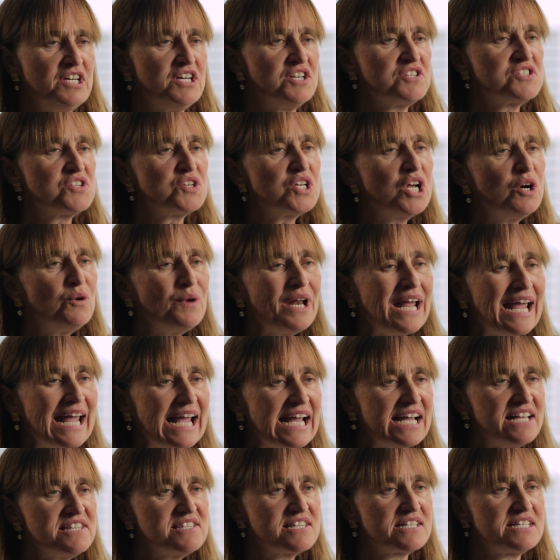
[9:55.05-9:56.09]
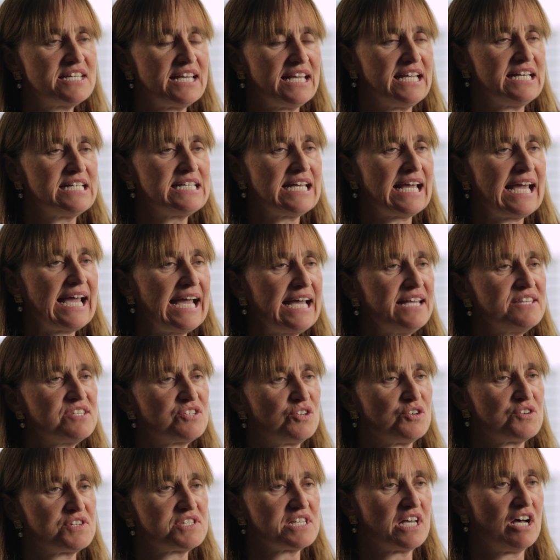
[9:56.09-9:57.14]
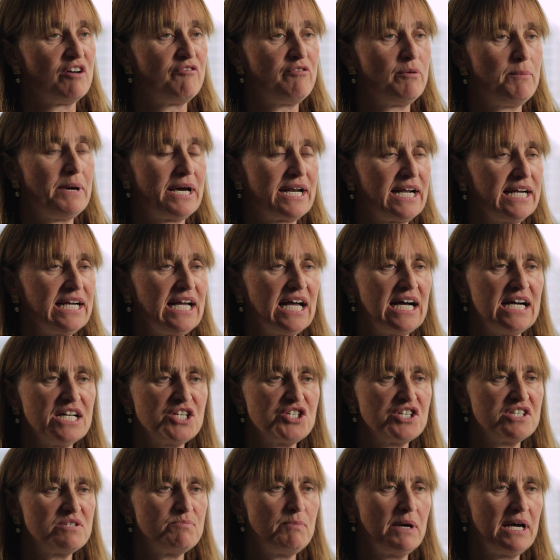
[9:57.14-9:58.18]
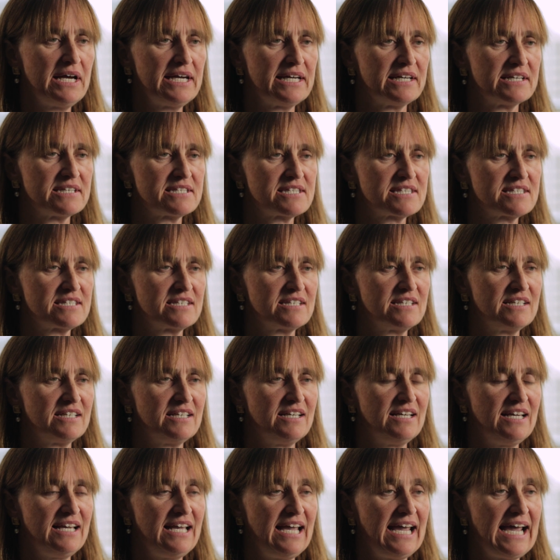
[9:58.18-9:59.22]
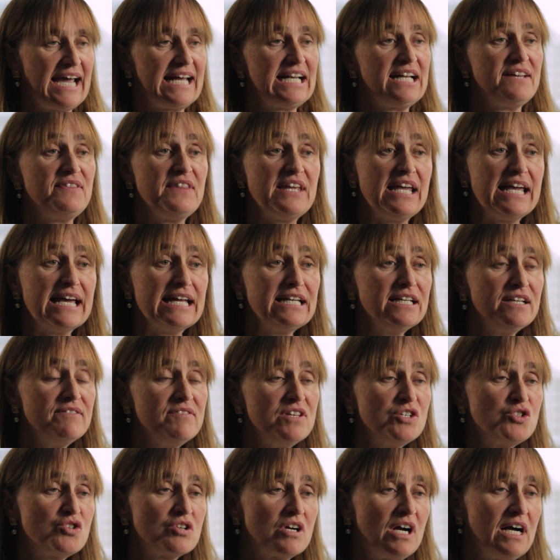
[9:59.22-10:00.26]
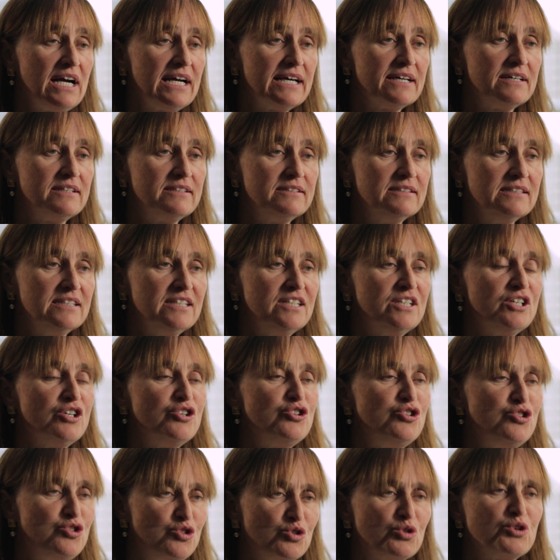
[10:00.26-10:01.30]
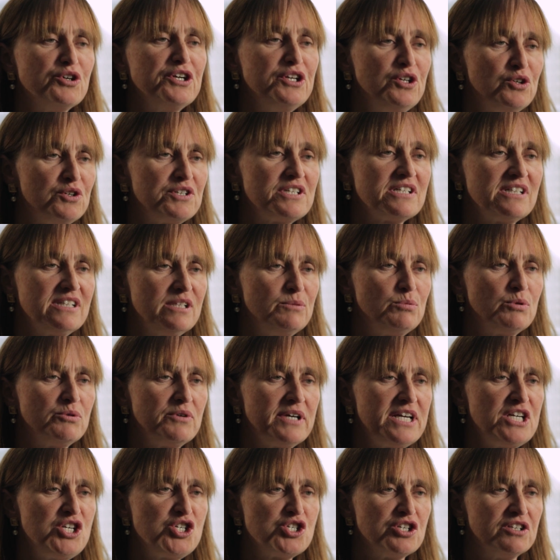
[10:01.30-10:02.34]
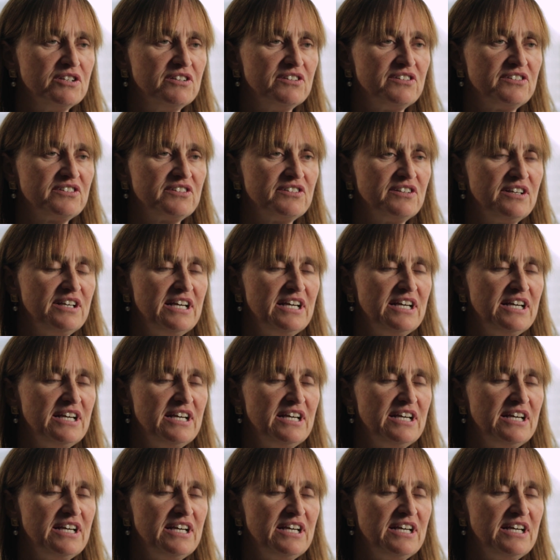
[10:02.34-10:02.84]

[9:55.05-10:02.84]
So don't hesitate to ask yourself about unconscious bias. And at the end of the trial, during your deliberations,